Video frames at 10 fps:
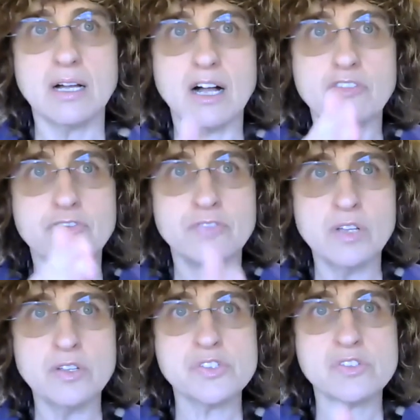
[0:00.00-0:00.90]
a
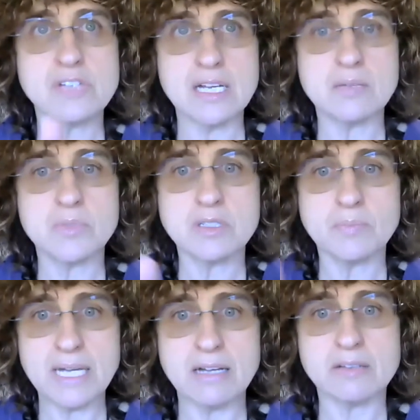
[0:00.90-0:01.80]
false statement
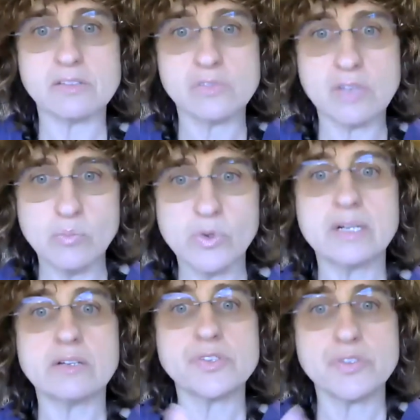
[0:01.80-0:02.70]
about someone
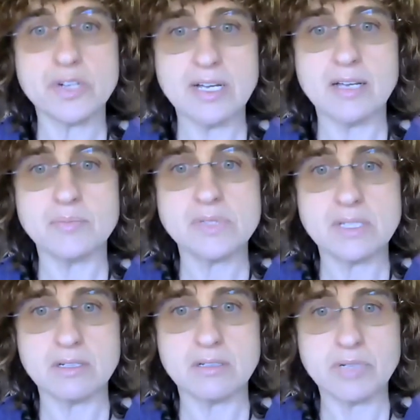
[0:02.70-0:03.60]
else that harms
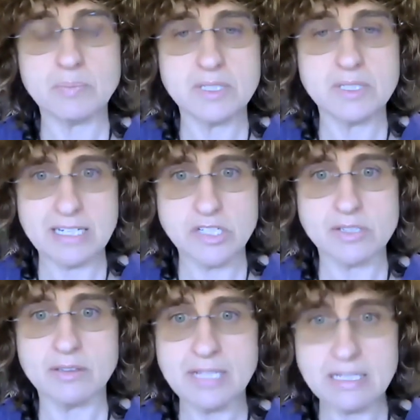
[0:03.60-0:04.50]
their
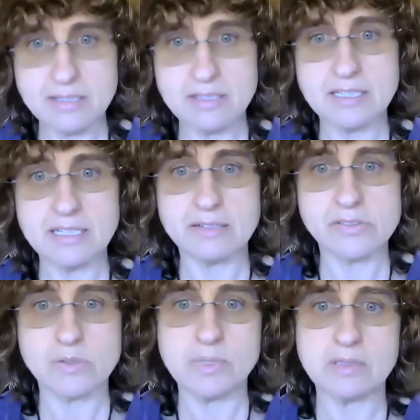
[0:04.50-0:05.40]
reputation, that's the
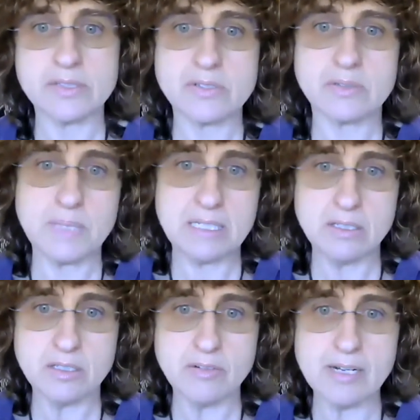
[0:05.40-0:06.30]
test. Well, is it
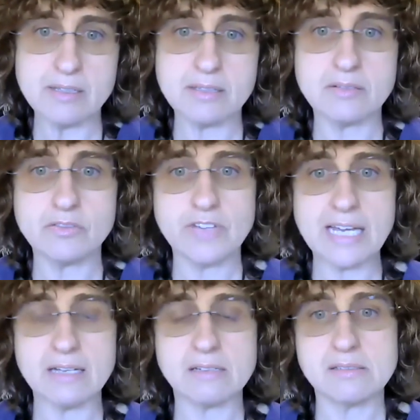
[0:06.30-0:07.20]
opinion rather than
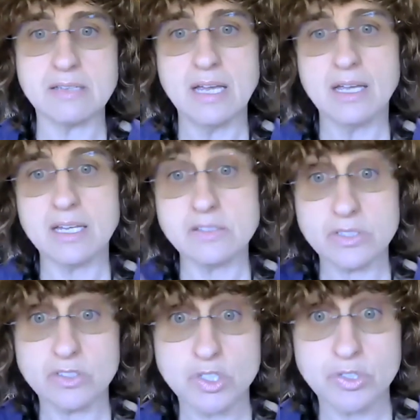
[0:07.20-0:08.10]
fact? Is
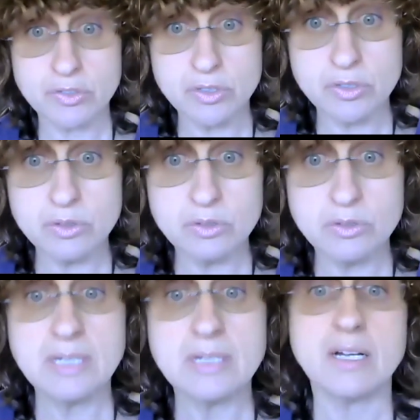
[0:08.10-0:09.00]
it
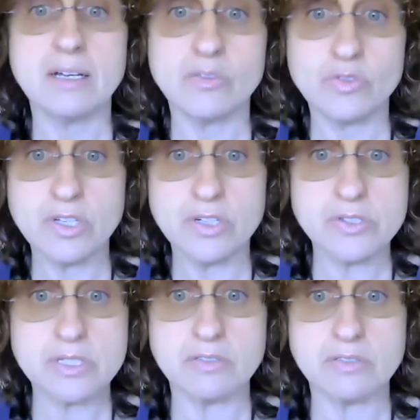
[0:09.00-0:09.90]
true?
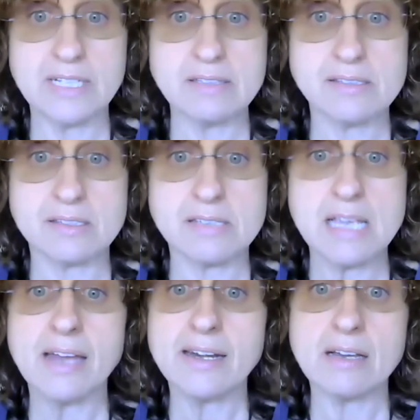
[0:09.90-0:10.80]
Those are defenses.
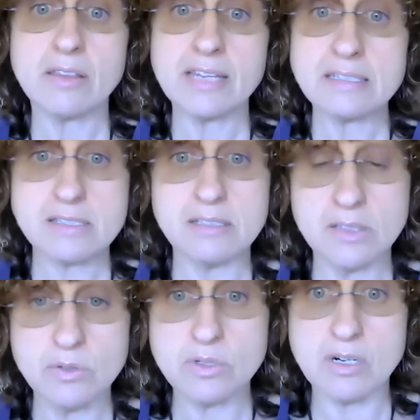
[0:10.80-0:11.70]
Now, that's the
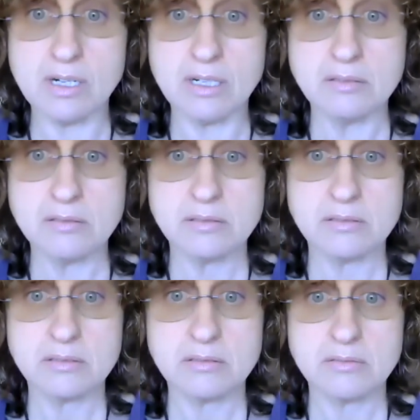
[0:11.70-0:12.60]
law,
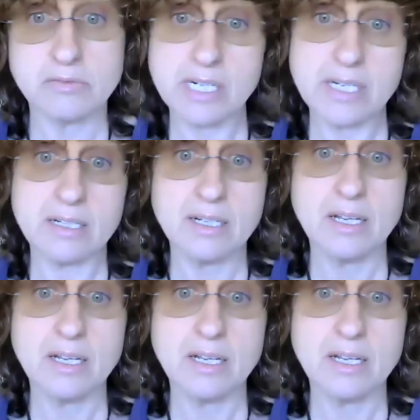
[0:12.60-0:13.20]
right?